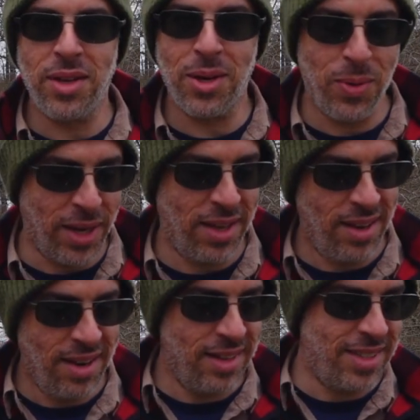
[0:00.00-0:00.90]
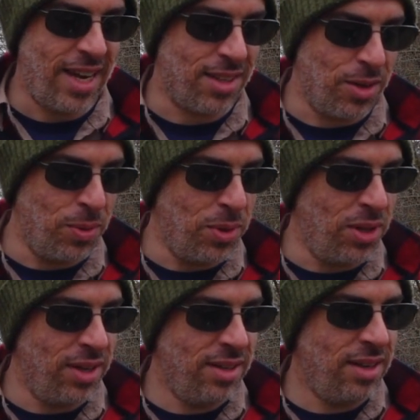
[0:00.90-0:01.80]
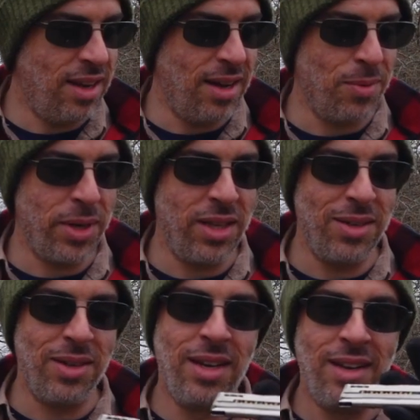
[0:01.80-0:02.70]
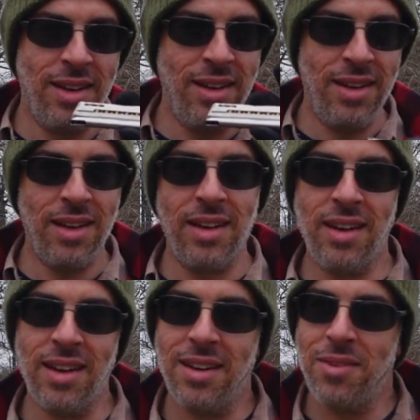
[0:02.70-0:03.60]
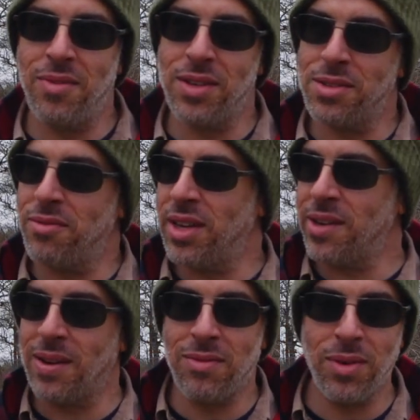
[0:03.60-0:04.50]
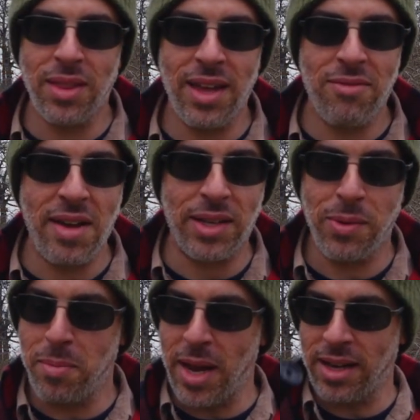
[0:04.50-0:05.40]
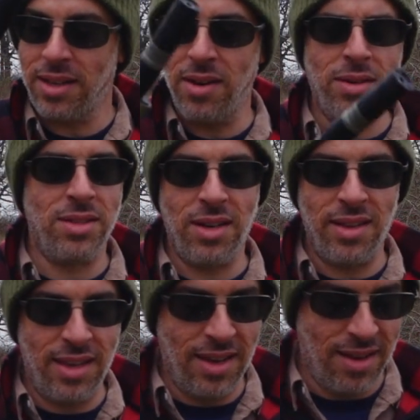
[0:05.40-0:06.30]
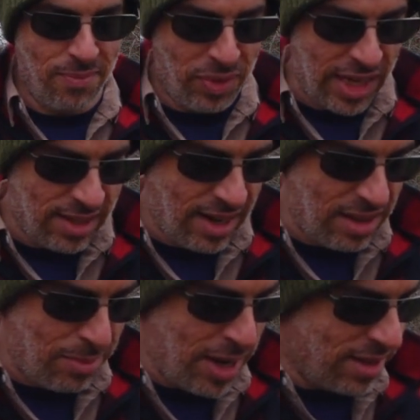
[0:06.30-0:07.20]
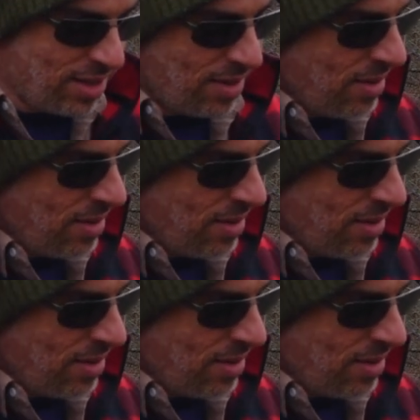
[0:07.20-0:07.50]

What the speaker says: a quick tactical reload, and finish the video off with that factory mag, the Nic Taylor mag. So,